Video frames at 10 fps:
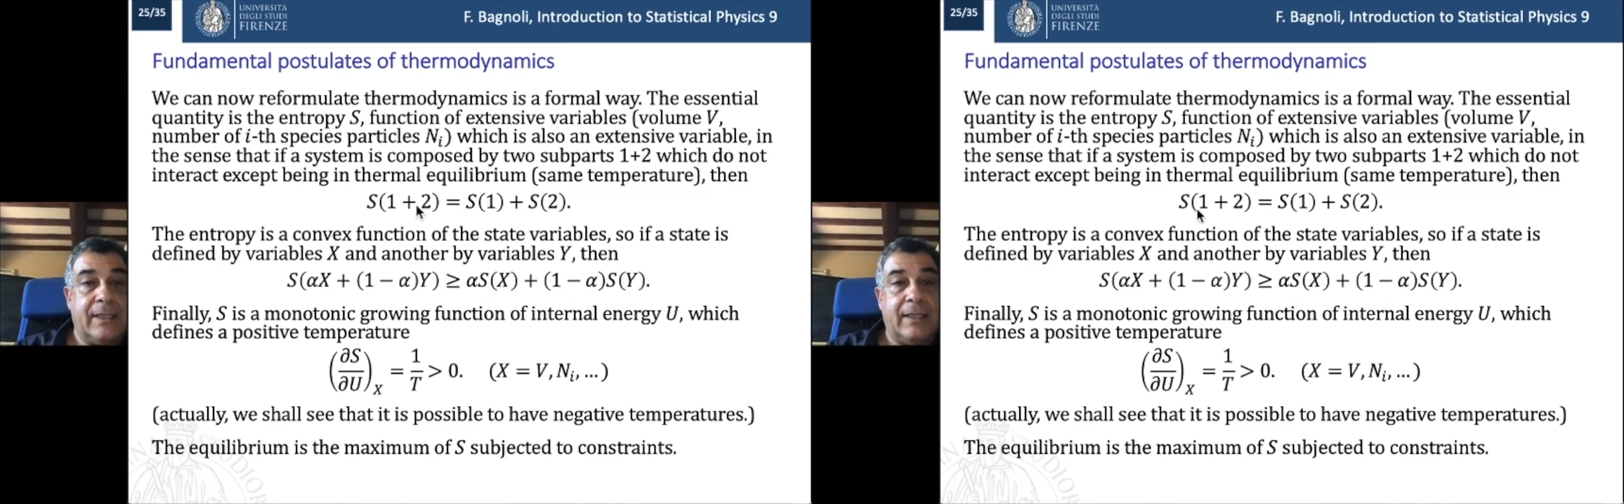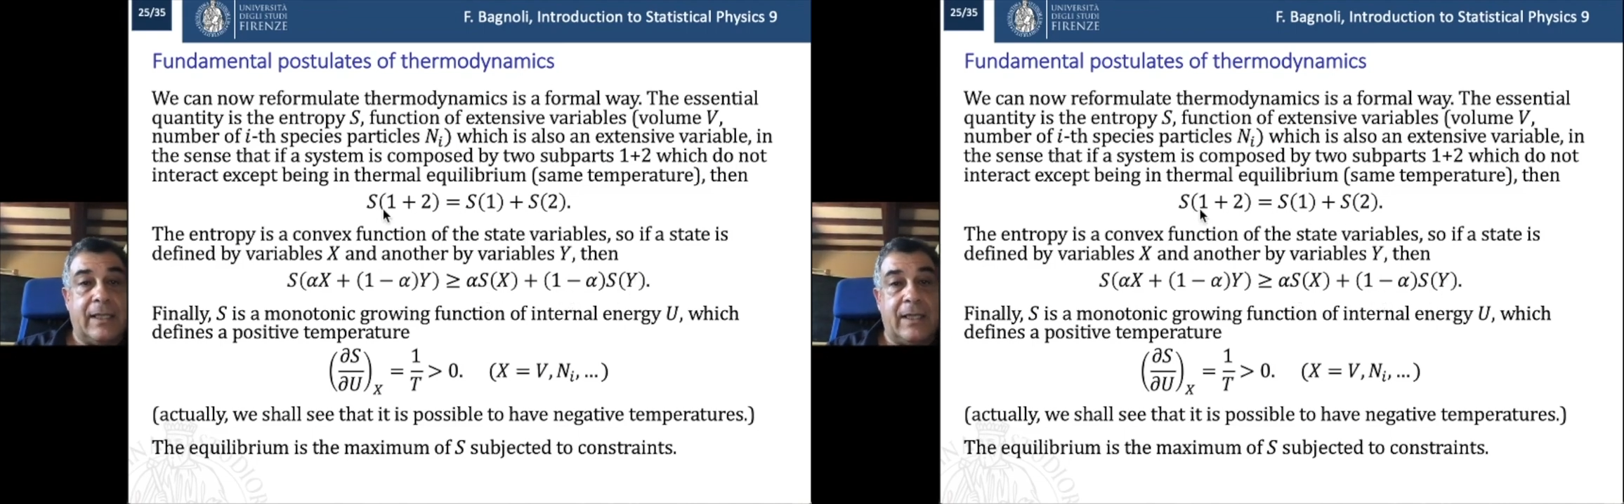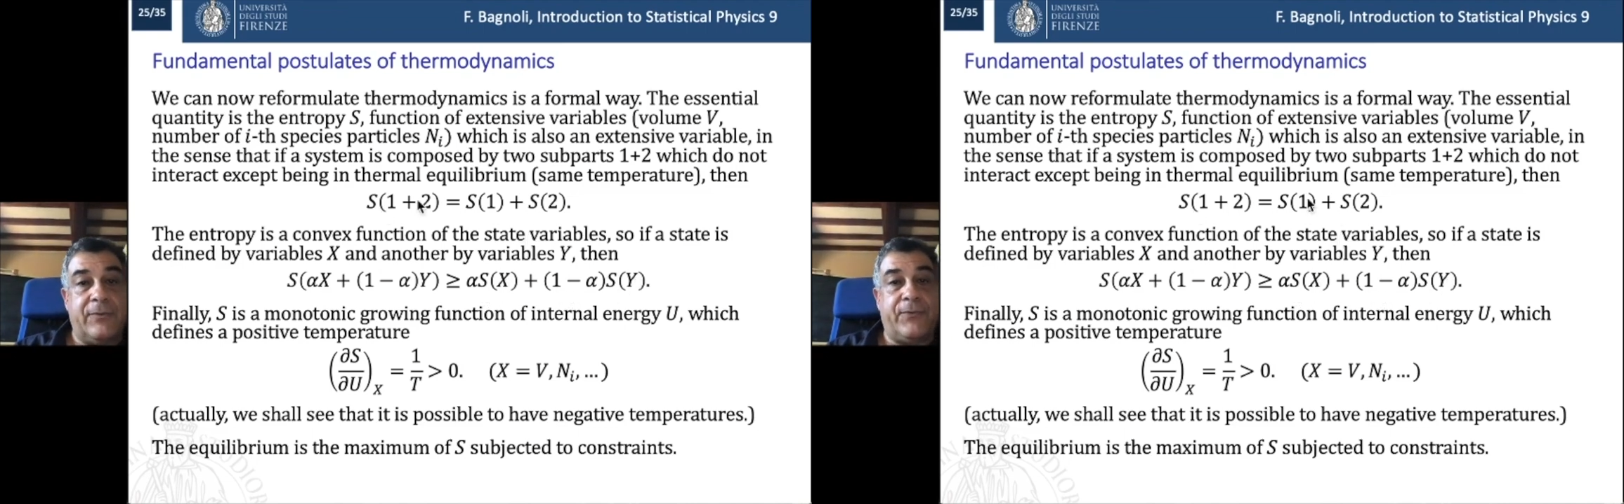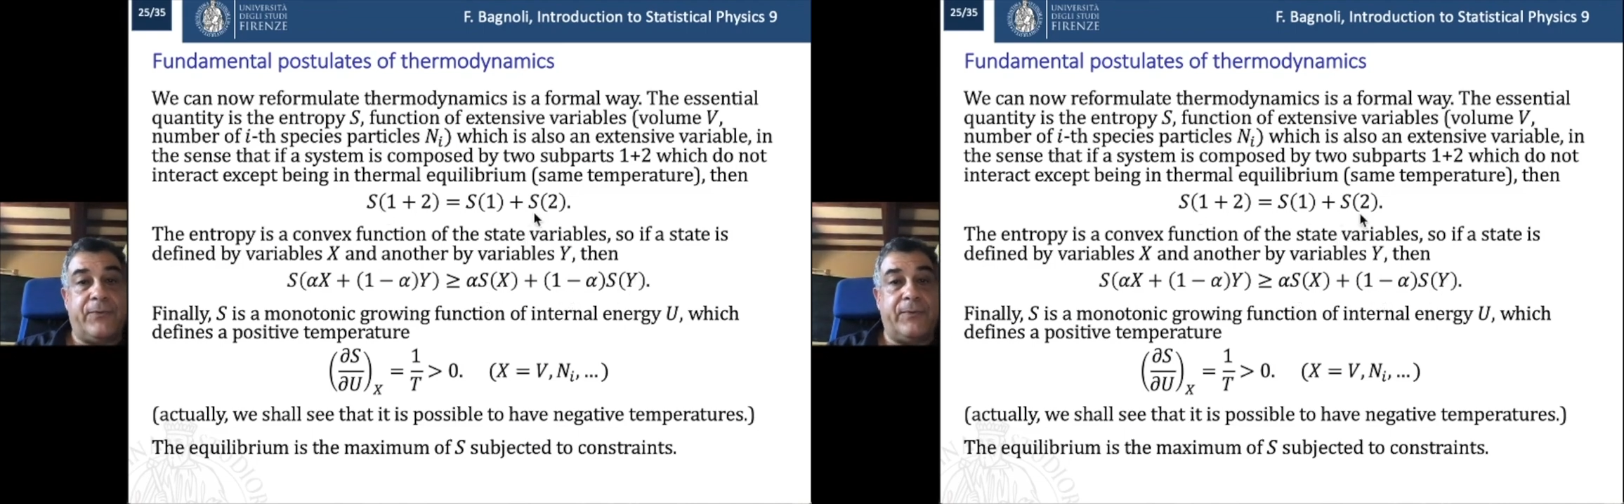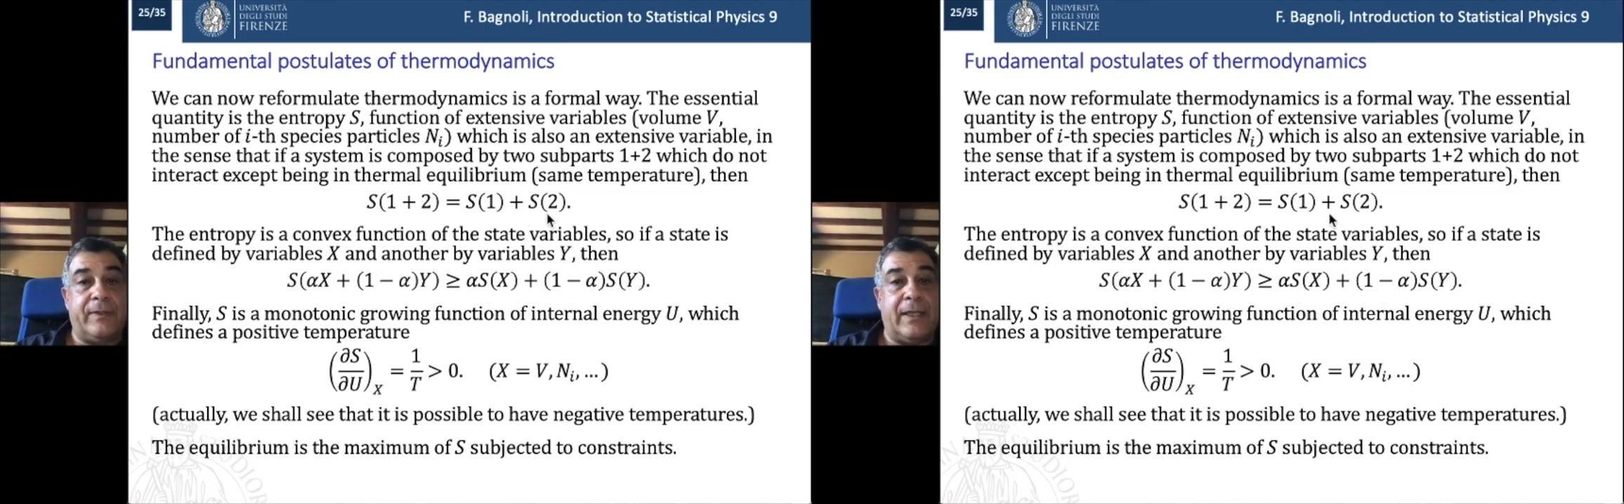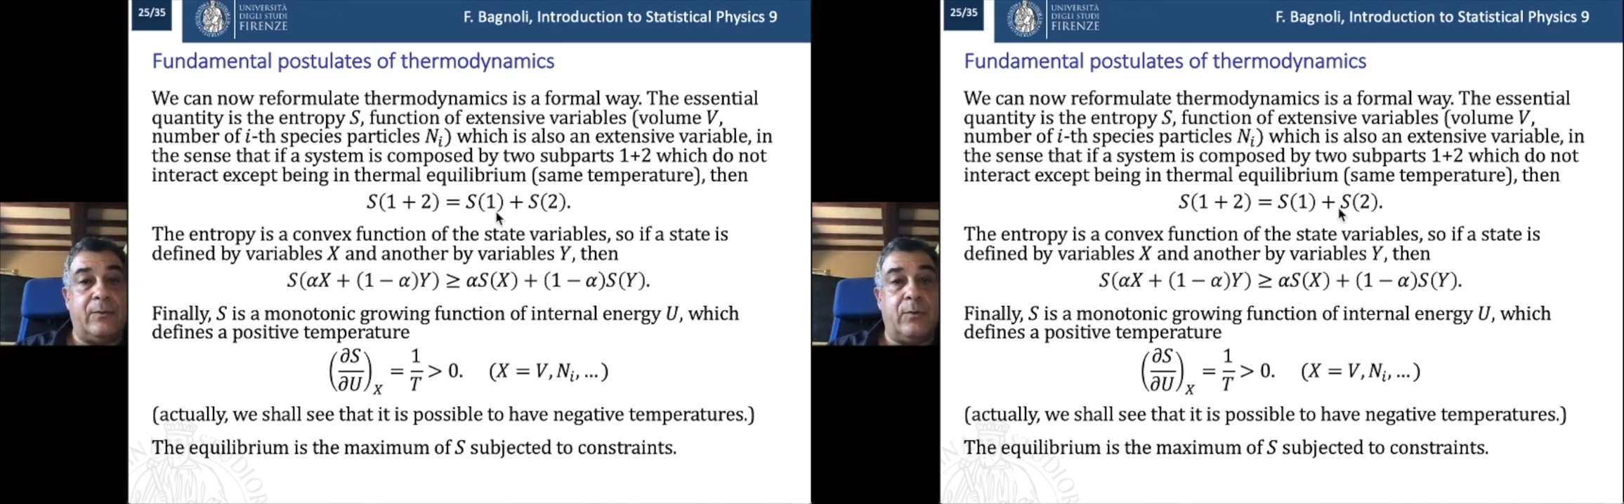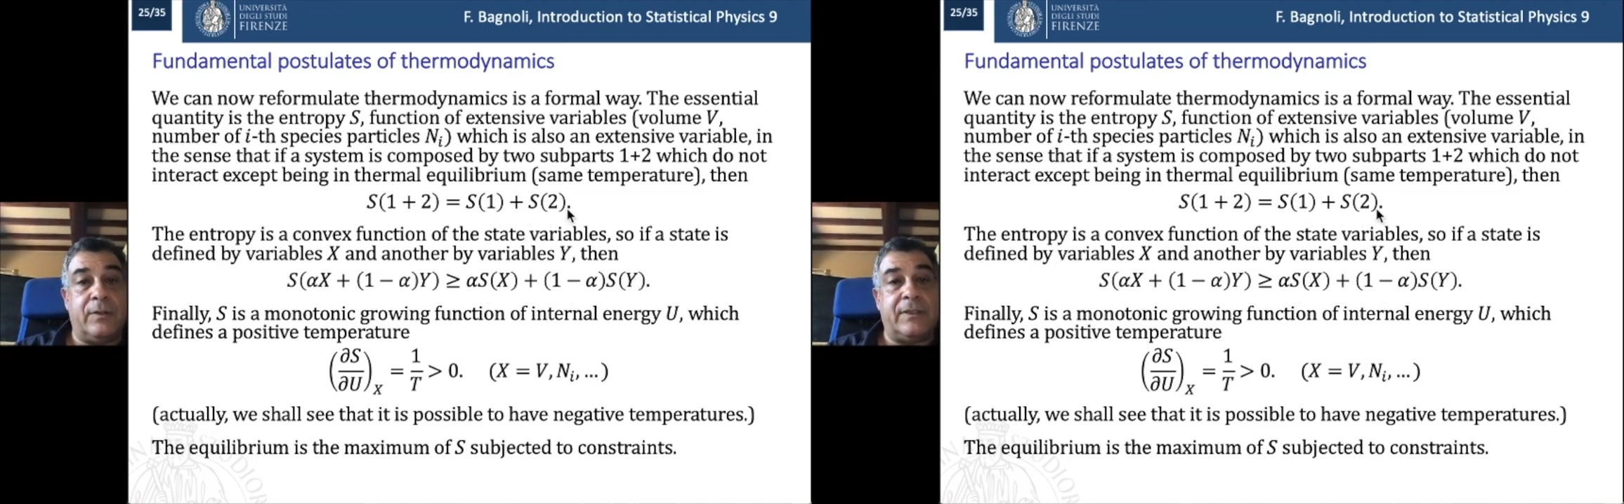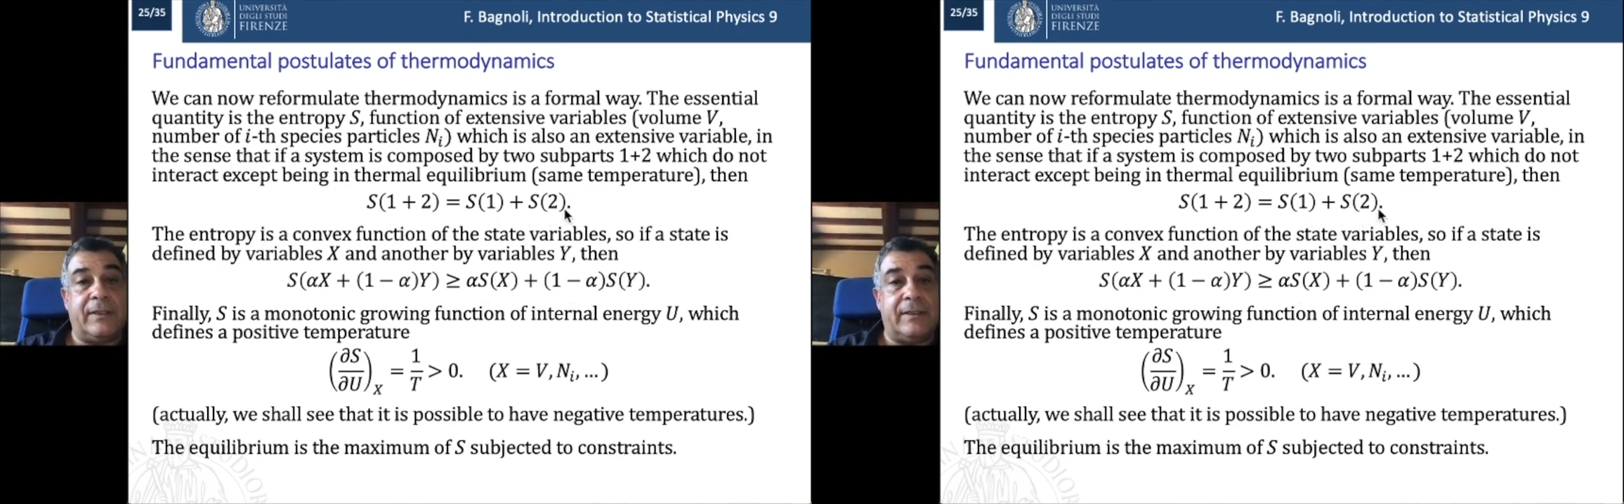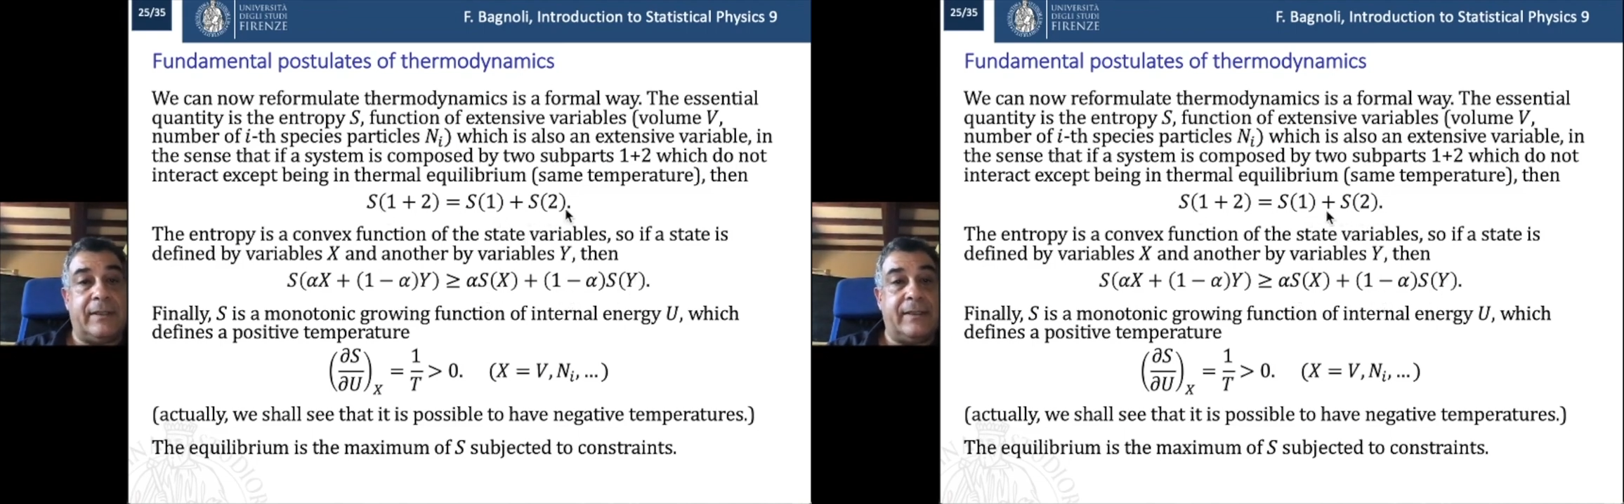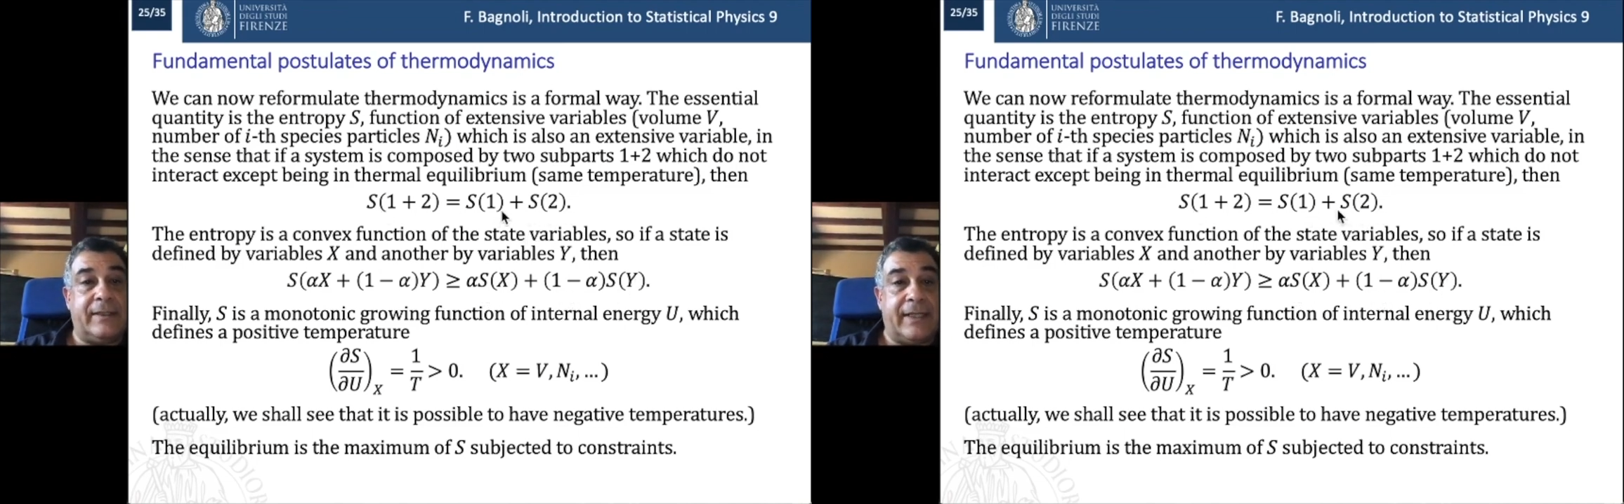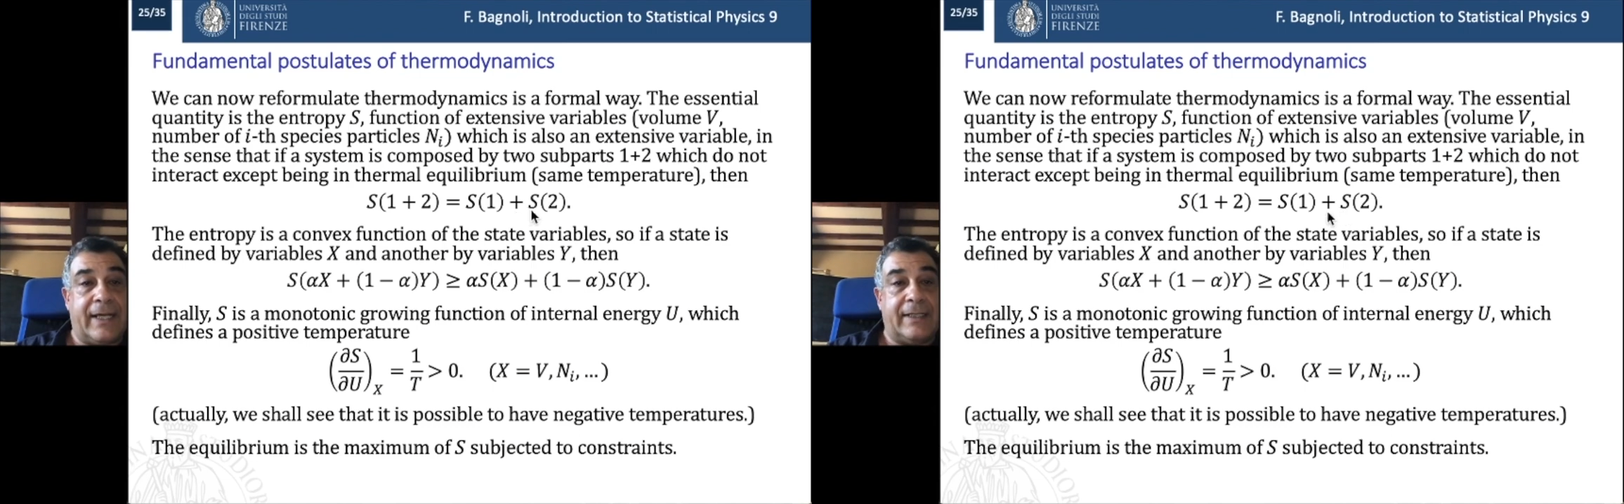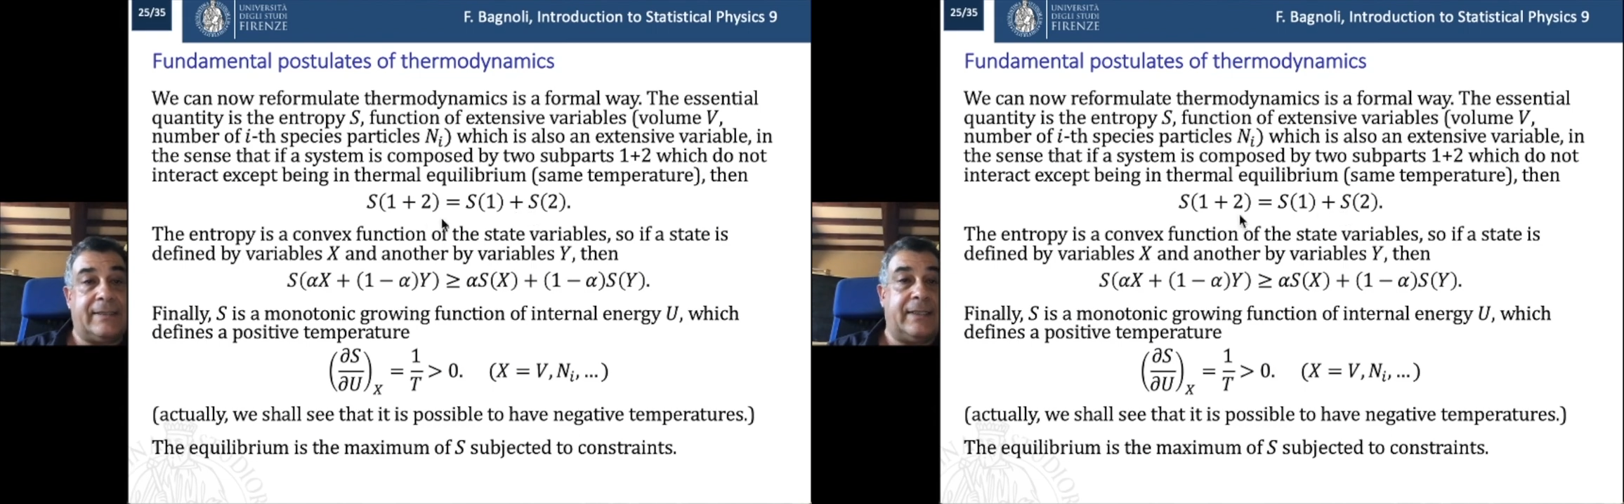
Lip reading: If they do not interact